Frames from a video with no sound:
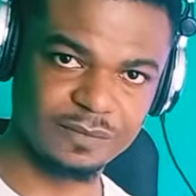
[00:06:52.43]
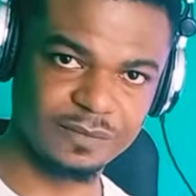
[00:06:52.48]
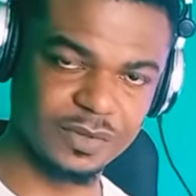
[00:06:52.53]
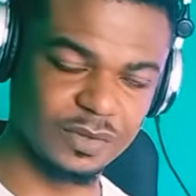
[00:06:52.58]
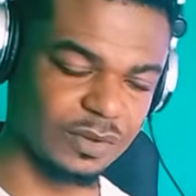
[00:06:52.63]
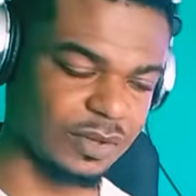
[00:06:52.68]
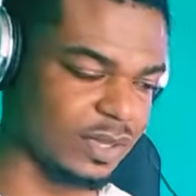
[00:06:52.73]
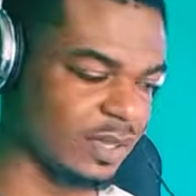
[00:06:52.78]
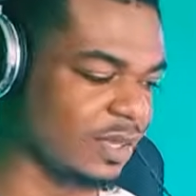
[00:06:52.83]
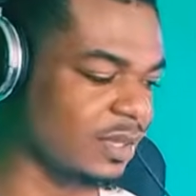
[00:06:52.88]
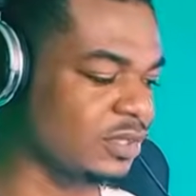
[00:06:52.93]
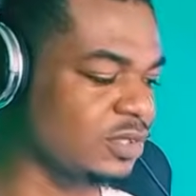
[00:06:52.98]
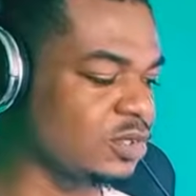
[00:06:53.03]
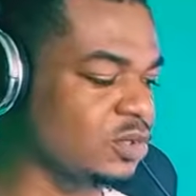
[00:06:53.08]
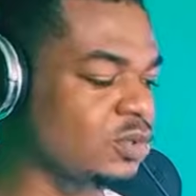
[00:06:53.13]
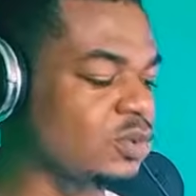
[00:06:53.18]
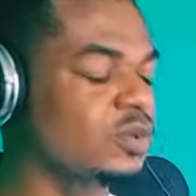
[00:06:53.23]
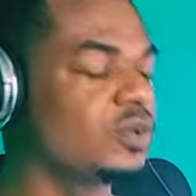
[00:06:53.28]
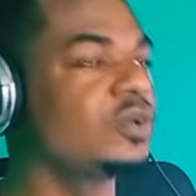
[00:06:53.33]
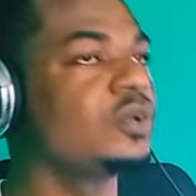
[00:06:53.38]
Okay,
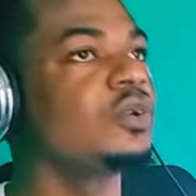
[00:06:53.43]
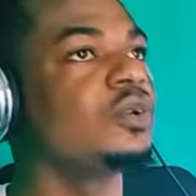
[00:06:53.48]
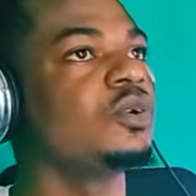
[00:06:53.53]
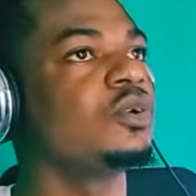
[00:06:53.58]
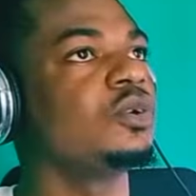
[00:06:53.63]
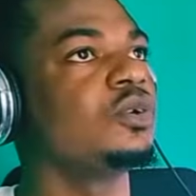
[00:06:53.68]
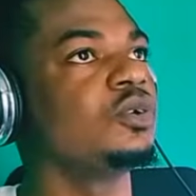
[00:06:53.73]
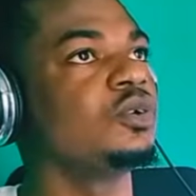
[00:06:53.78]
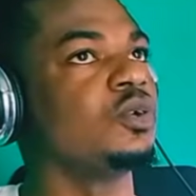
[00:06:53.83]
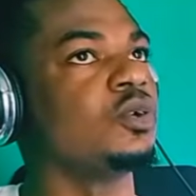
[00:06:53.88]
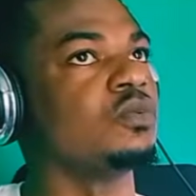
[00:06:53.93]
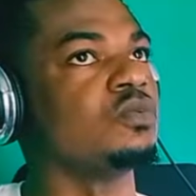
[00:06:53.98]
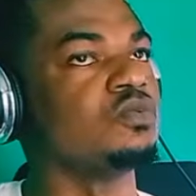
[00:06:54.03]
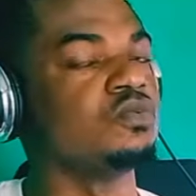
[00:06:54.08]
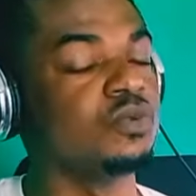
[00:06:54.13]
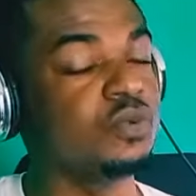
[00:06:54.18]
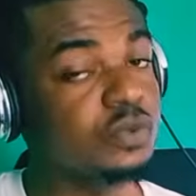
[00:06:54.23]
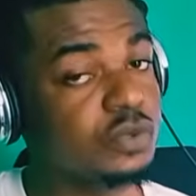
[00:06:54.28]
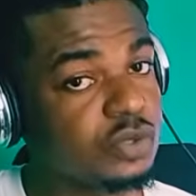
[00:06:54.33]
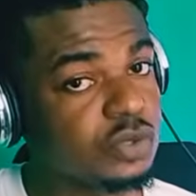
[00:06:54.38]
so your
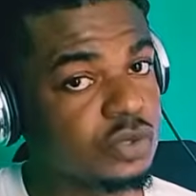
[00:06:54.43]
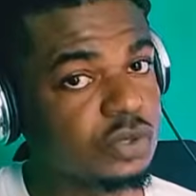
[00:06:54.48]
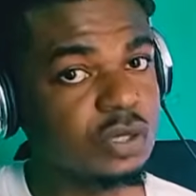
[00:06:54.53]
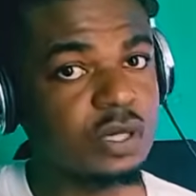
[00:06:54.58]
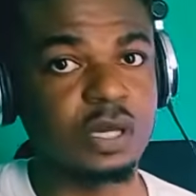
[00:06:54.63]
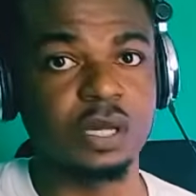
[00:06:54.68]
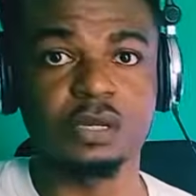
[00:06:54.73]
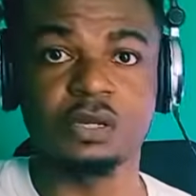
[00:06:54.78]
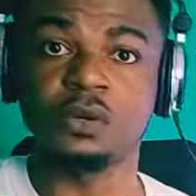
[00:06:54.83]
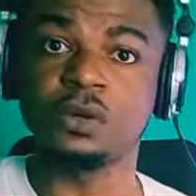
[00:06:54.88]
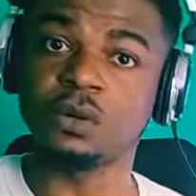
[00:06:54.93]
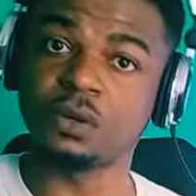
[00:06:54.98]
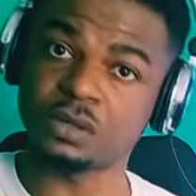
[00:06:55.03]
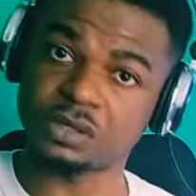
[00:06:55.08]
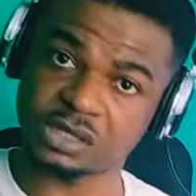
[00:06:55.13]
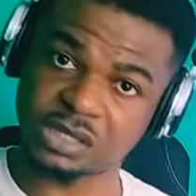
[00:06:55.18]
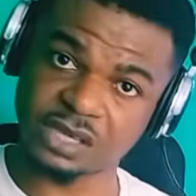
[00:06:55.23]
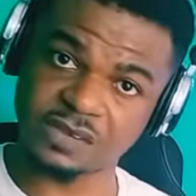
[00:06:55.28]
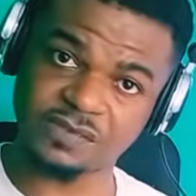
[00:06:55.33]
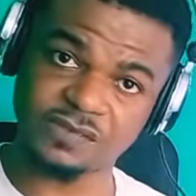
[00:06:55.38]
roots and your
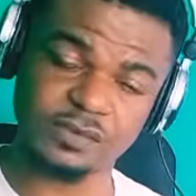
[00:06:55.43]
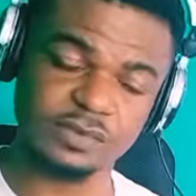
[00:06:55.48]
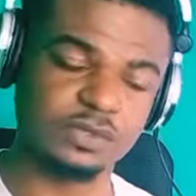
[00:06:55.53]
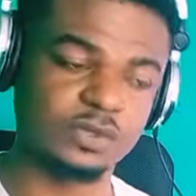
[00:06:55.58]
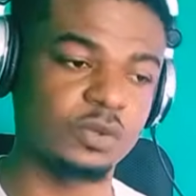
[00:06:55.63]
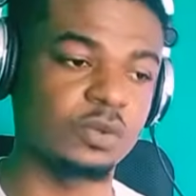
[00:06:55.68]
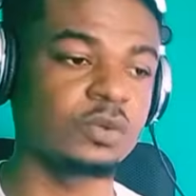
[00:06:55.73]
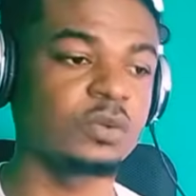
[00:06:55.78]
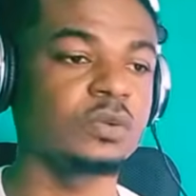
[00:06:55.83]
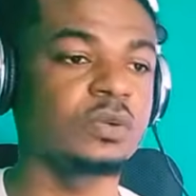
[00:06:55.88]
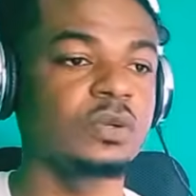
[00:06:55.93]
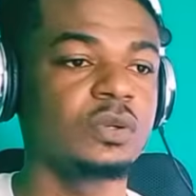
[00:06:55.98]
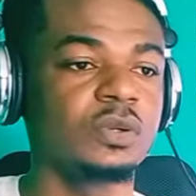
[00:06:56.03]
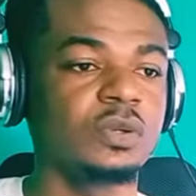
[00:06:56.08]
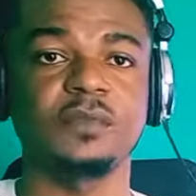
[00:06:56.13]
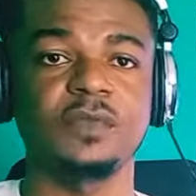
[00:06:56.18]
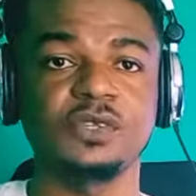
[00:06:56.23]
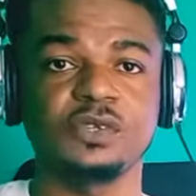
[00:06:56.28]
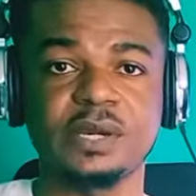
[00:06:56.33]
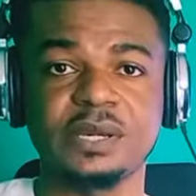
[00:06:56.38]
octave. So
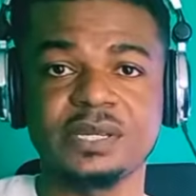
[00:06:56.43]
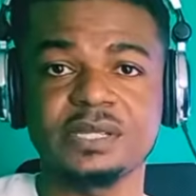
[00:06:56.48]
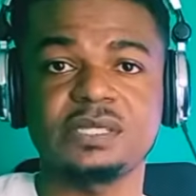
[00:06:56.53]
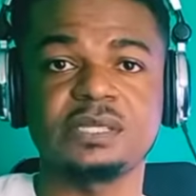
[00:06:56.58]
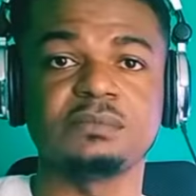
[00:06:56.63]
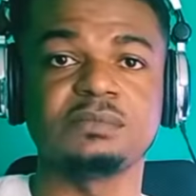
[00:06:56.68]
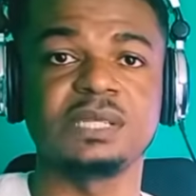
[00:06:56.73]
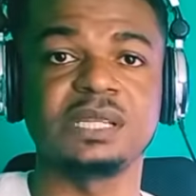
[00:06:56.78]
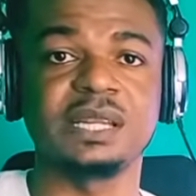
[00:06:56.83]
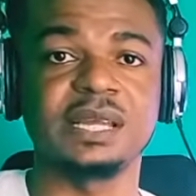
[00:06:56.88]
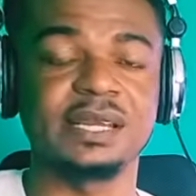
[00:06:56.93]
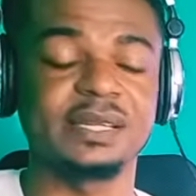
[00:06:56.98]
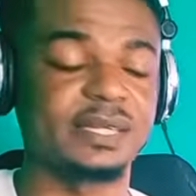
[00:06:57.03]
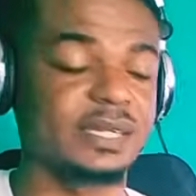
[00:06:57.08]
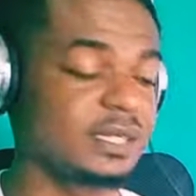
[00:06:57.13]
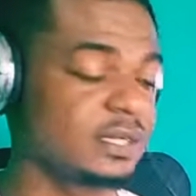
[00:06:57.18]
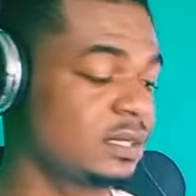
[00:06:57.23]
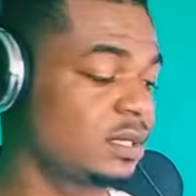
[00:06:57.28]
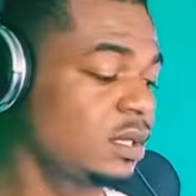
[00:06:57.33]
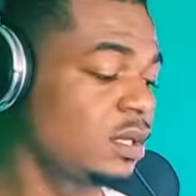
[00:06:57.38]
I did something like
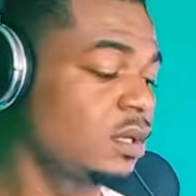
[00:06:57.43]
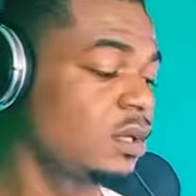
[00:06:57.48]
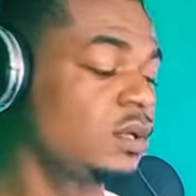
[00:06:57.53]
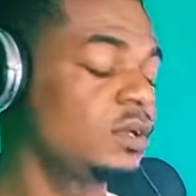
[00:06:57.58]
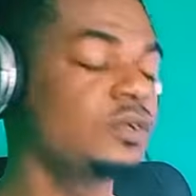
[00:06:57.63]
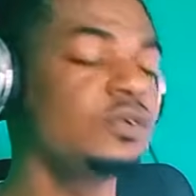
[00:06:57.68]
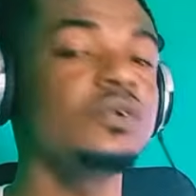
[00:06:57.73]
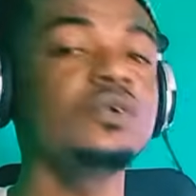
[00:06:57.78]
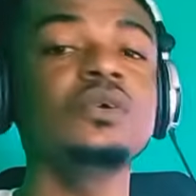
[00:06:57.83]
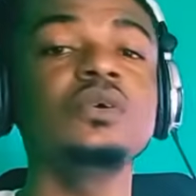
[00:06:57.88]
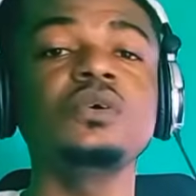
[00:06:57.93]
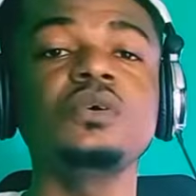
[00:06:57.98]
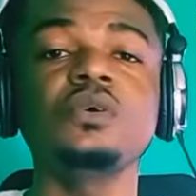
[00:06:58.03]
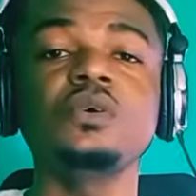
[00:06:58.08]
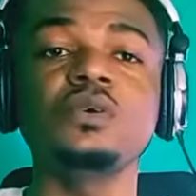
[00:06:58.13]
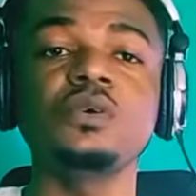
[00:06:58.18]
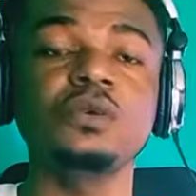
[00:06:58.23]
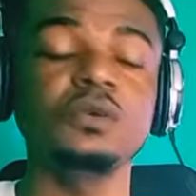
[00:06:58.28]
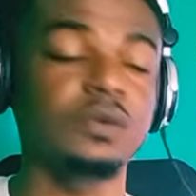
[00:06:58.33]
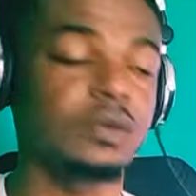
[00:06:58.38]
this.
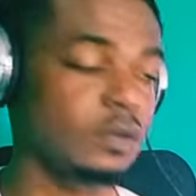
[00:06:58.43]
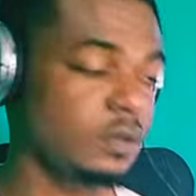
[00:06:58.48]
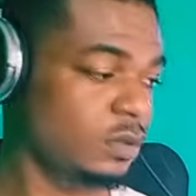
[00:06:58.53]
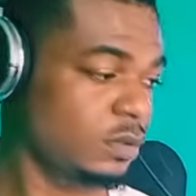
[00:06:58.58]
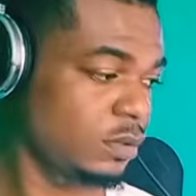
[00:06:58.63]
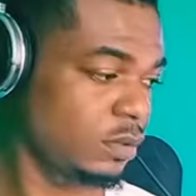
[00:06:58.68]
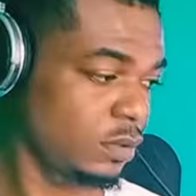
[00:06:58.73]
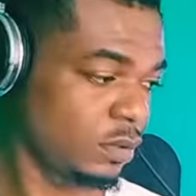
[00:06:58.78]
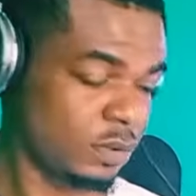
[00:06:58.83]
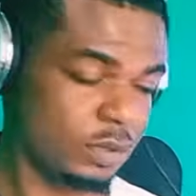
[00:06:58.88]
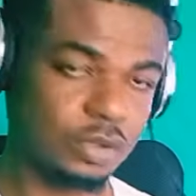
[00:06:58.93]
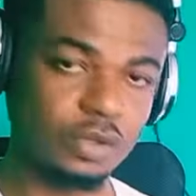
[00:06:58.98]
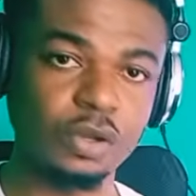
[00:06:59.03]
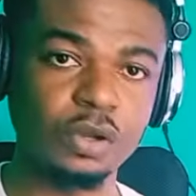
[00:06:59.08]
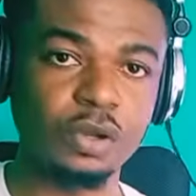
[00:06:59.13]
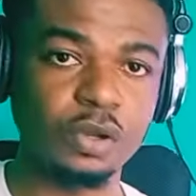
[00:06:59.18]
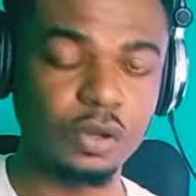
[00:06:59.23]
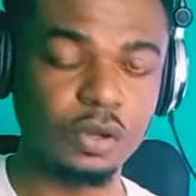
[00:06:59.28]
Do, do.